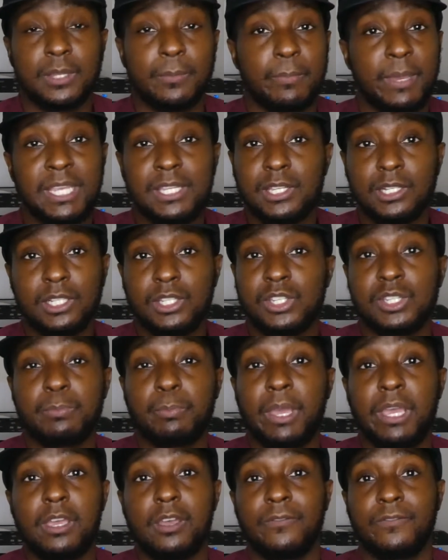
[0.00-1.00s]
to basically just
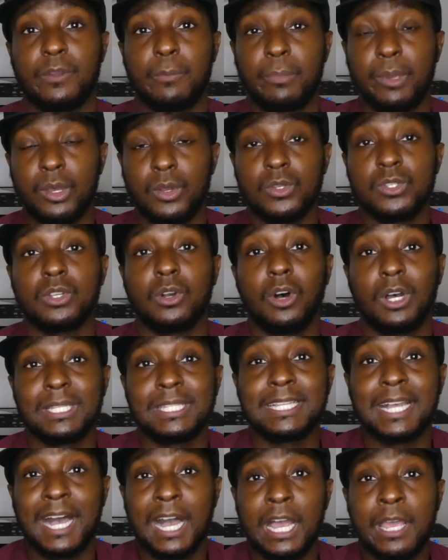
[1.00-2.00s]
pay off your bills
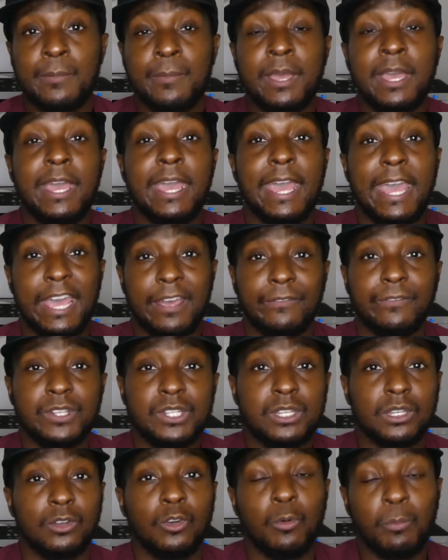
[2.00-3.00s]
on time every
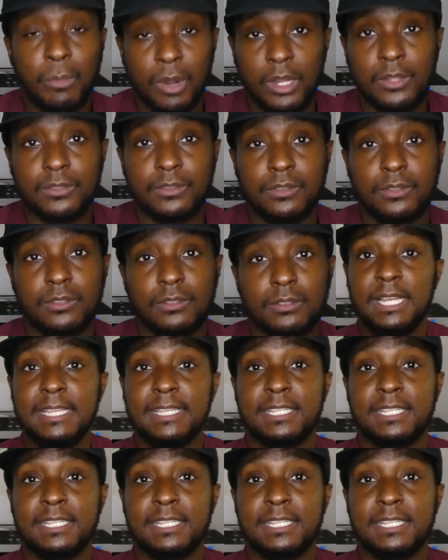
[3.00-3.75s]
single month.